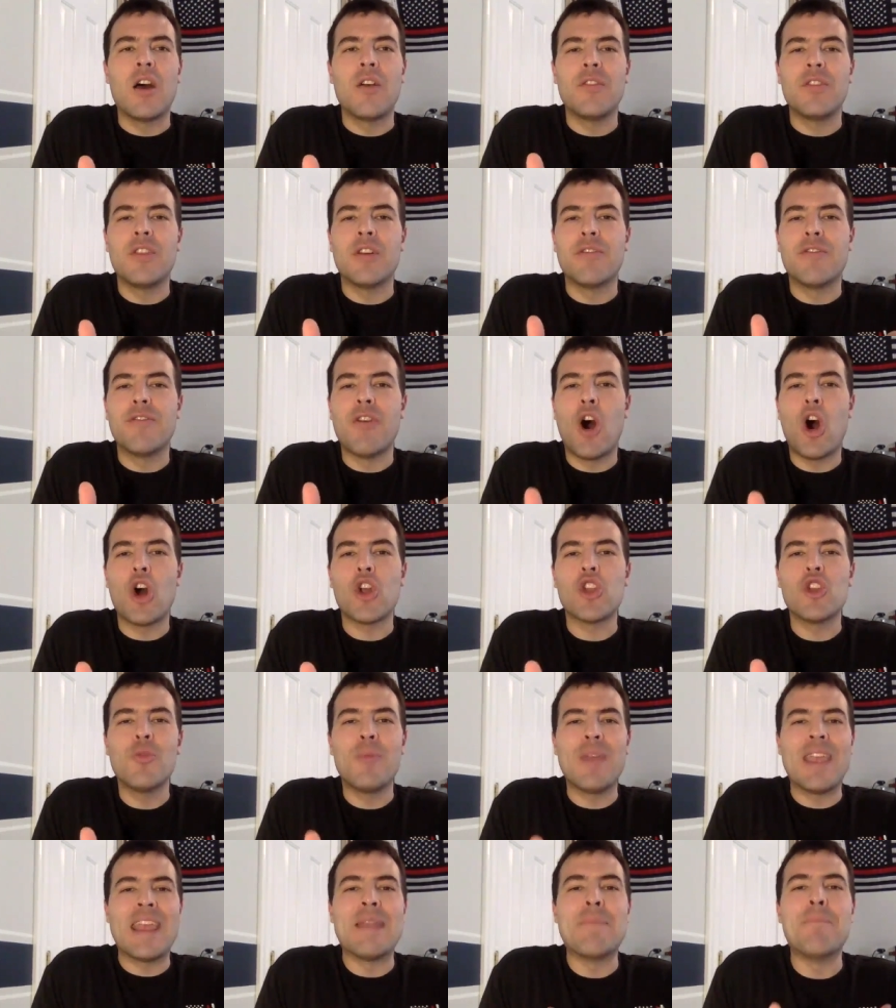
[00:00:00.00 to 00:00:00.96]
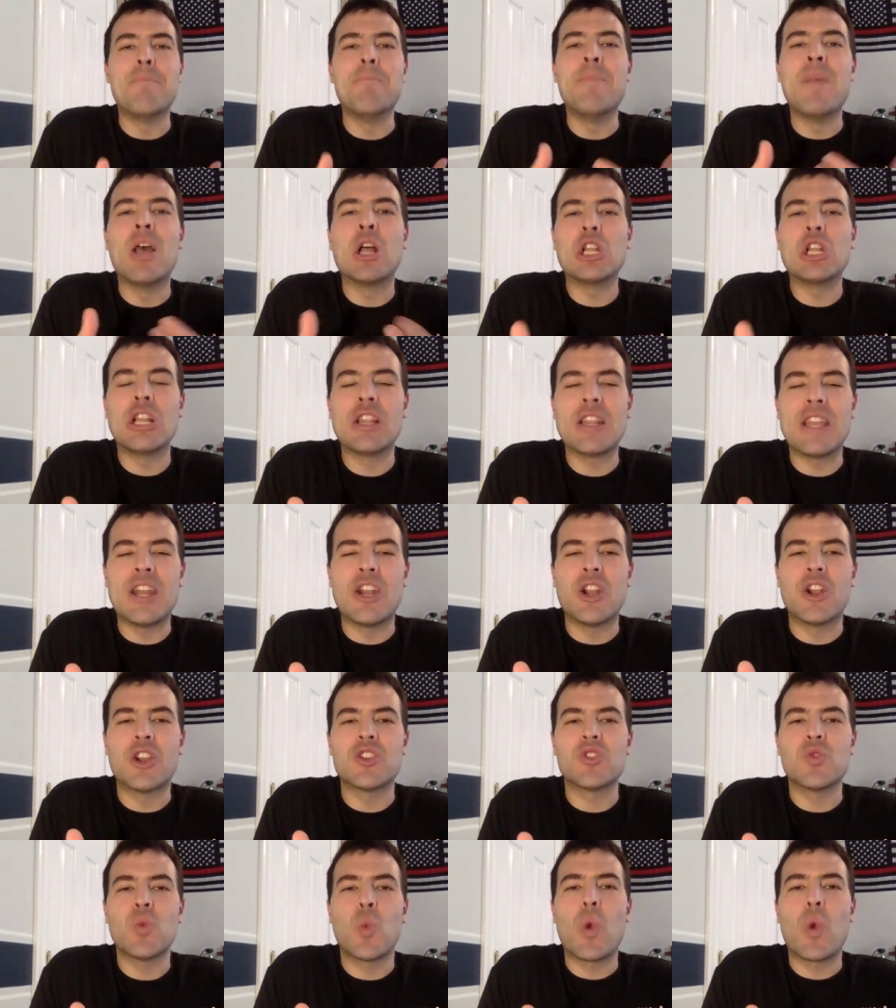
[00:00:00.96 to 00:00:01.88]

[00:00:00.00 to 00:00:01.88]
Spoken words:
the volume in milliliters,